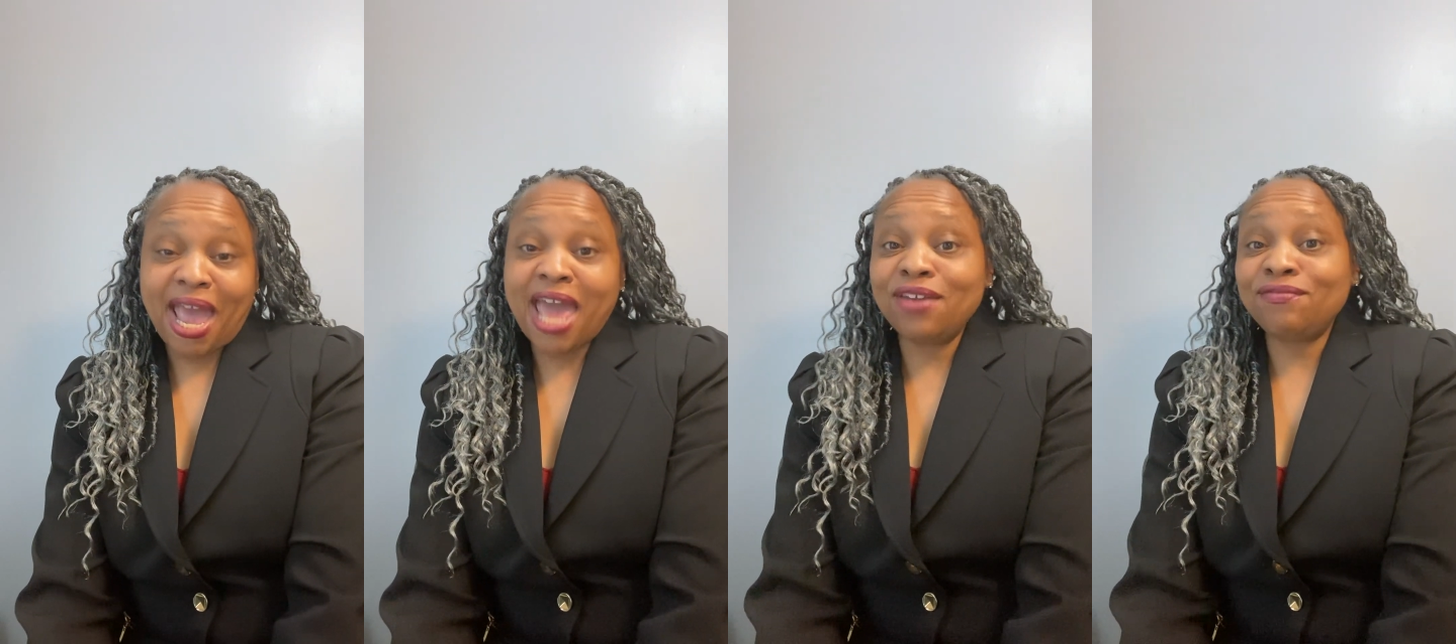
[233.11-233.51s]

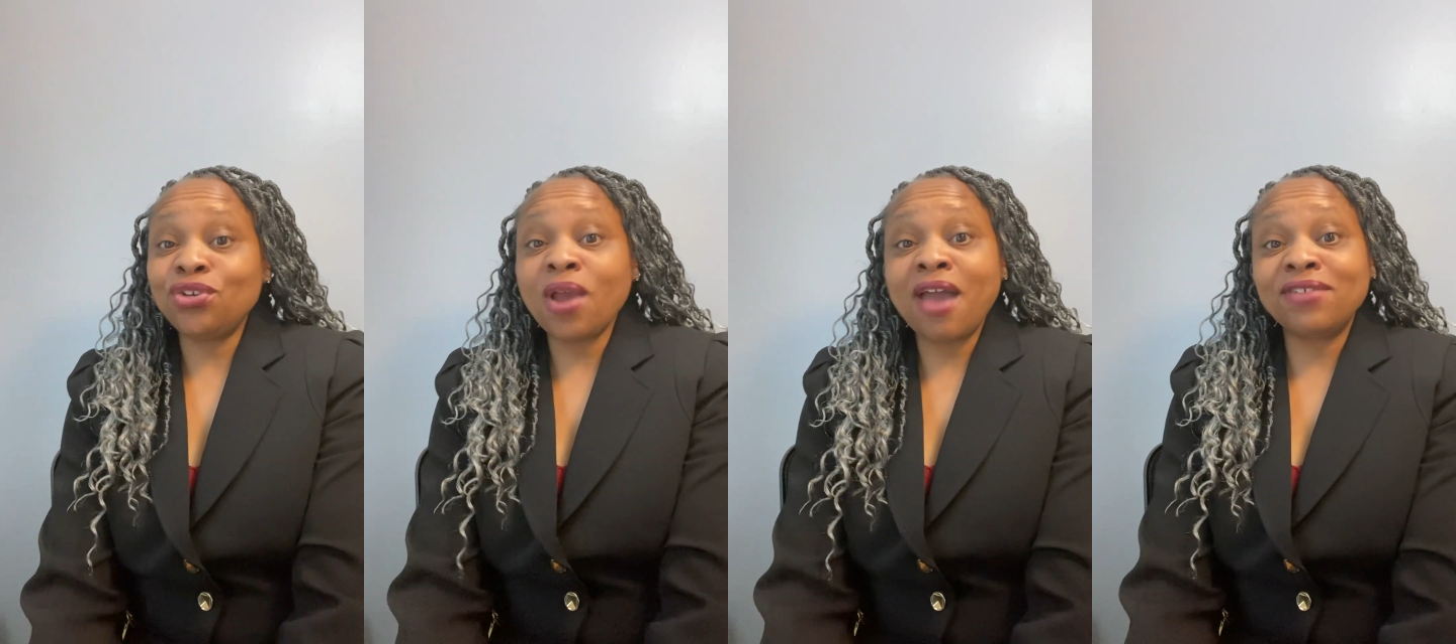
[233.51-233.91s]
And if
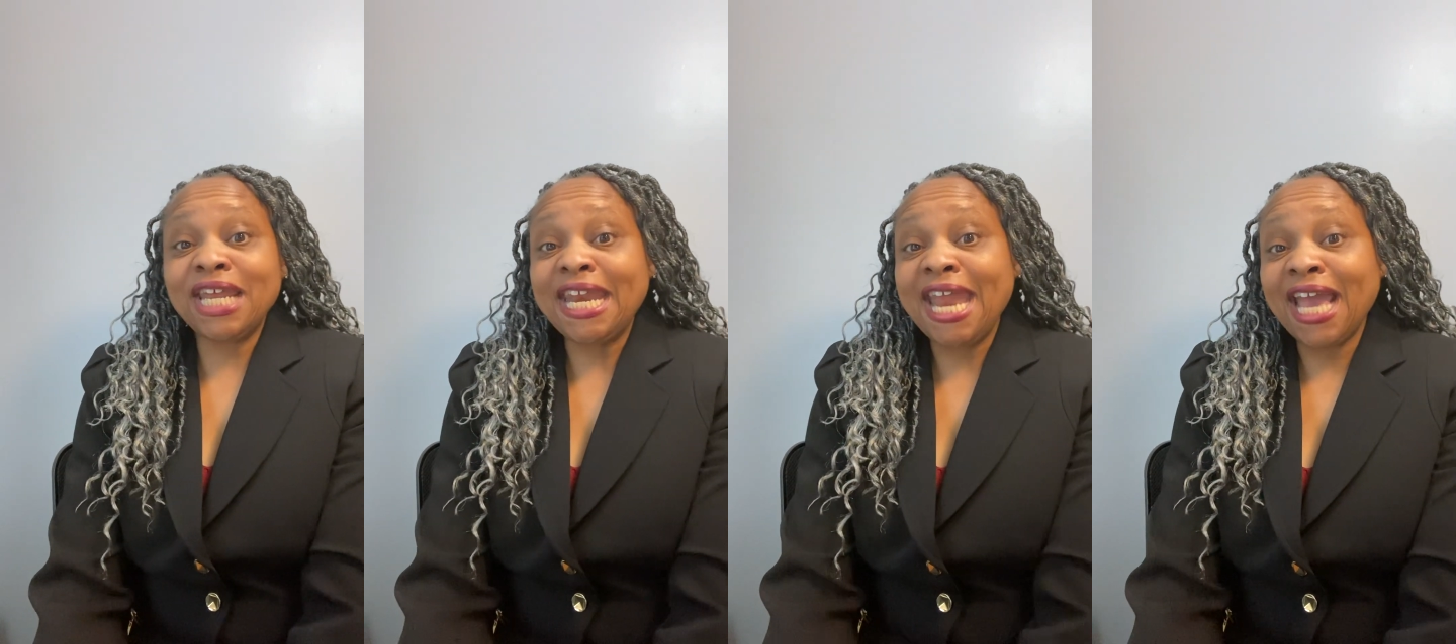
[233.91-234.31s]
you're having
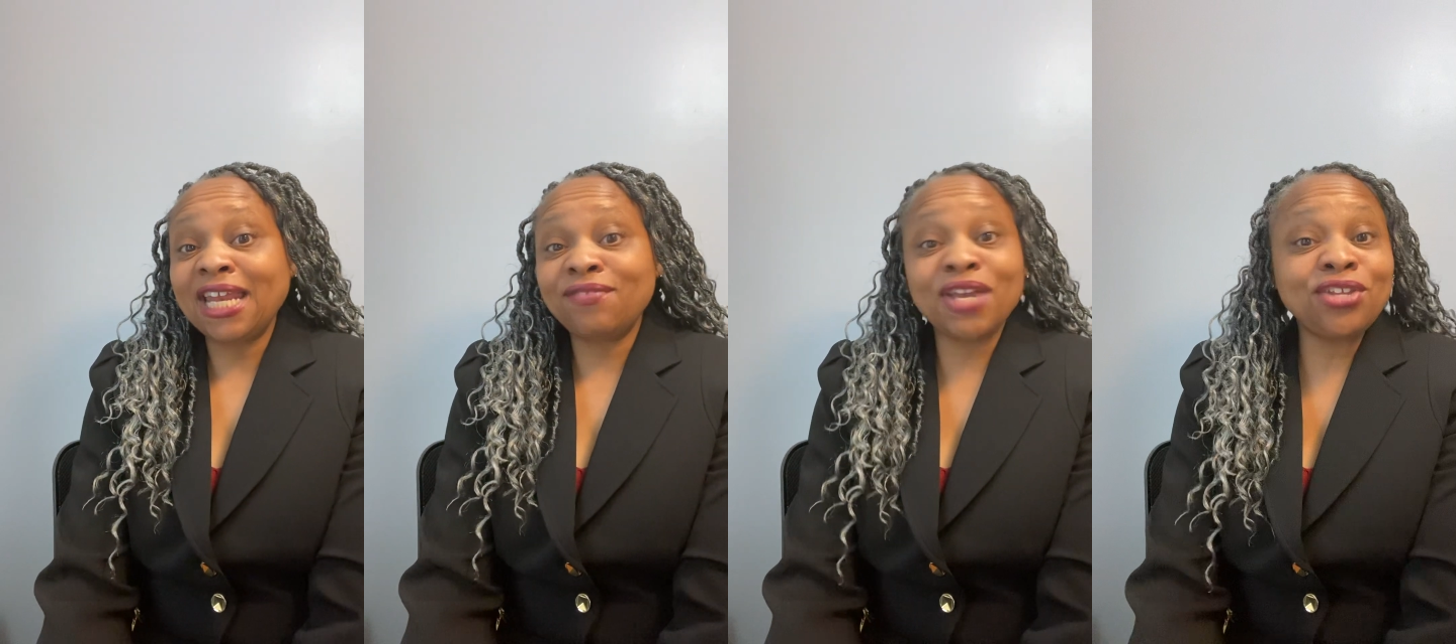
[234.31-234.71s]
a
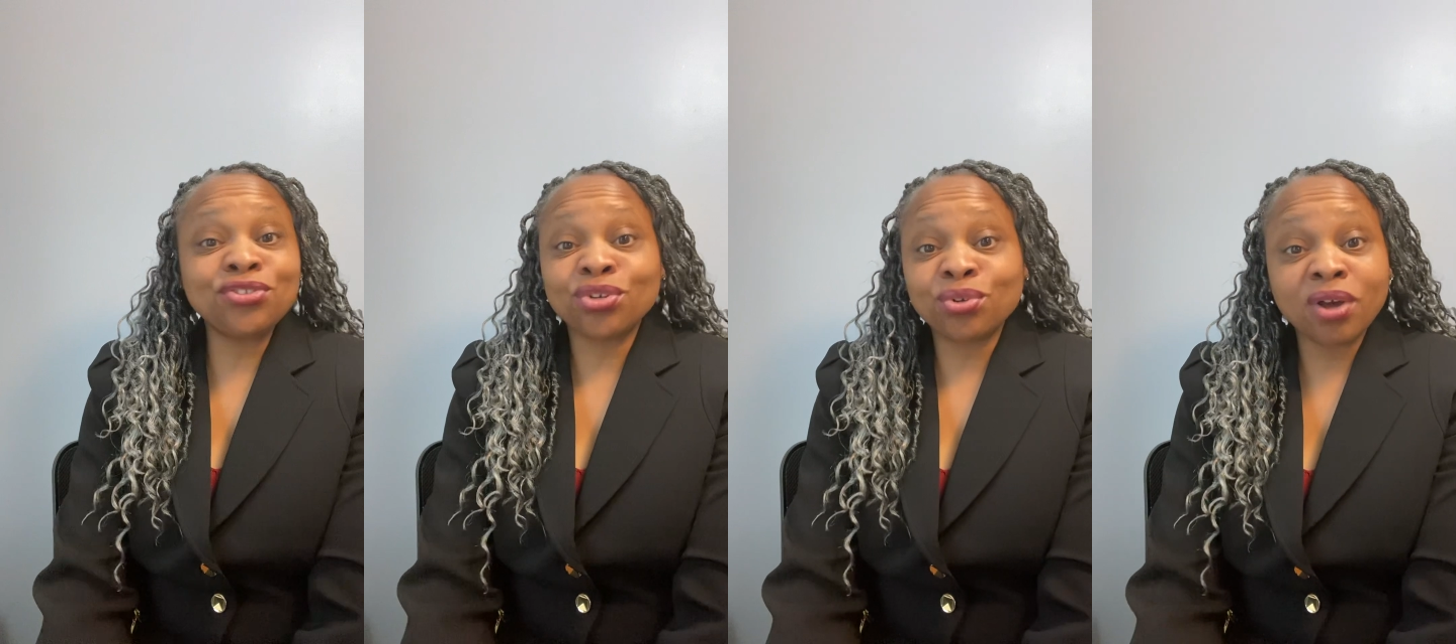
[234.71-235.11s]
negative
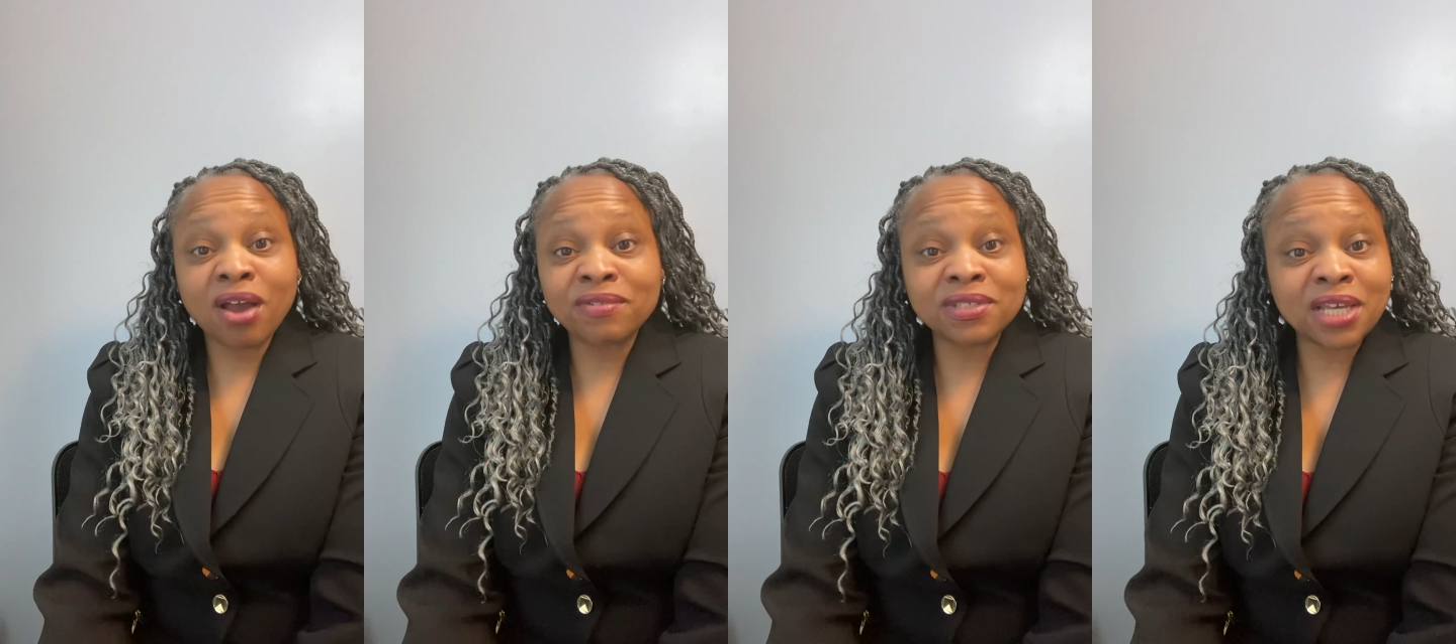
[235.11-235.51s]
internal
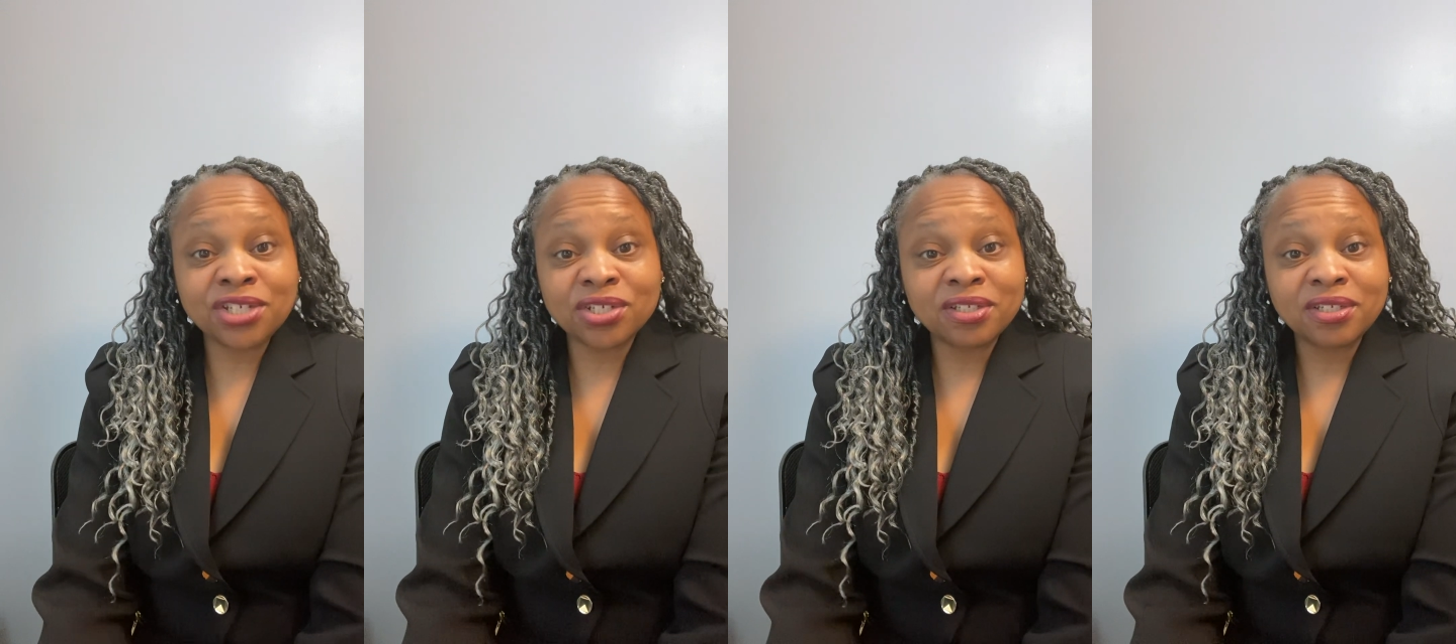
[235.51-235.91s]

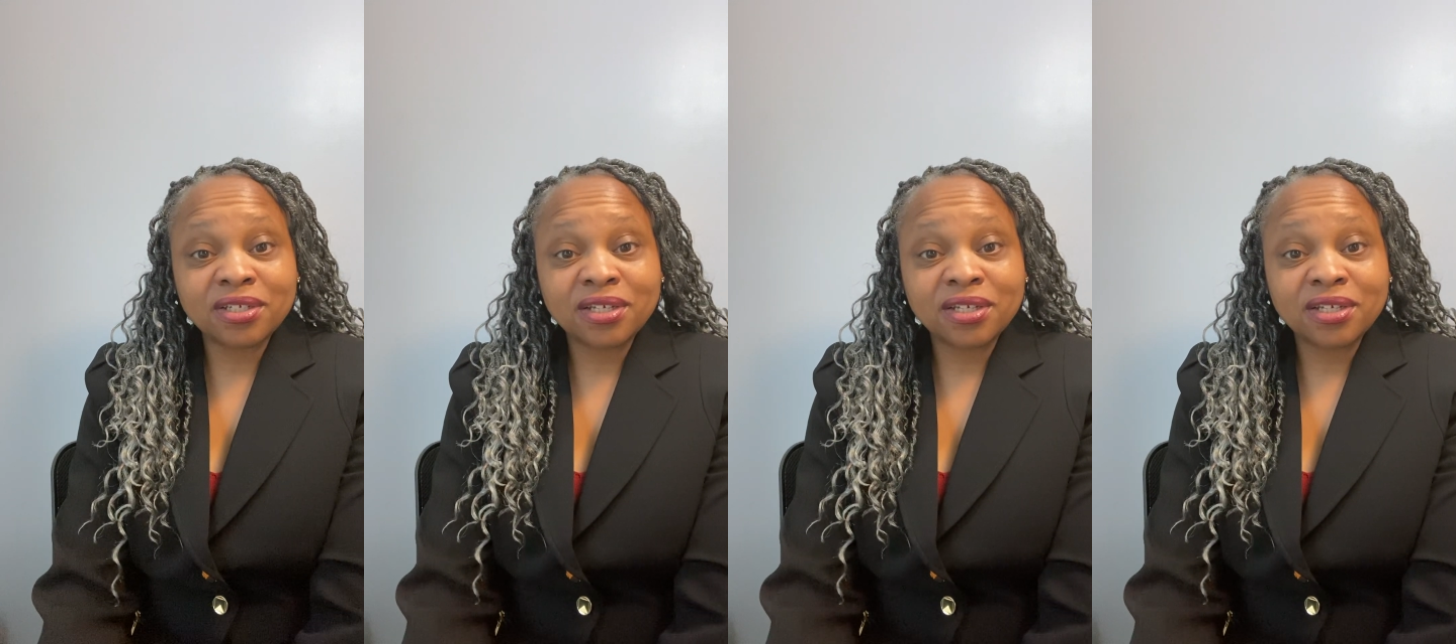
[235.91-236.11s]
conversation,